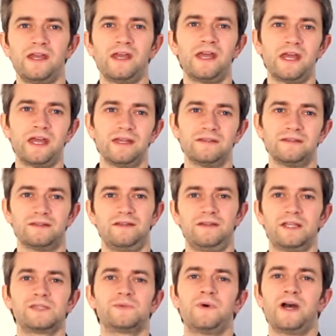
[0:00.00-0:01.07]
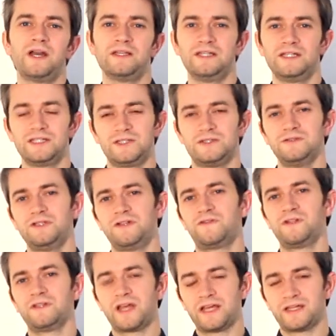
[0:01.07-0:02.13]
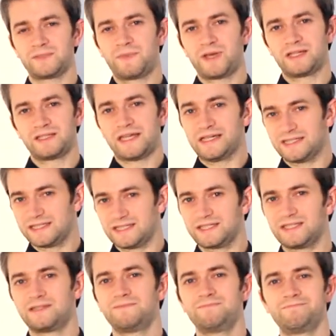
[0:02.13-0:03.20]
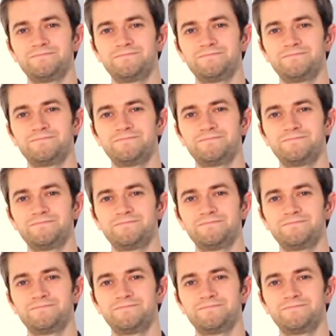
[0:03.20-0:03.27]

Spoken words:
And that's why these two different aspects exist.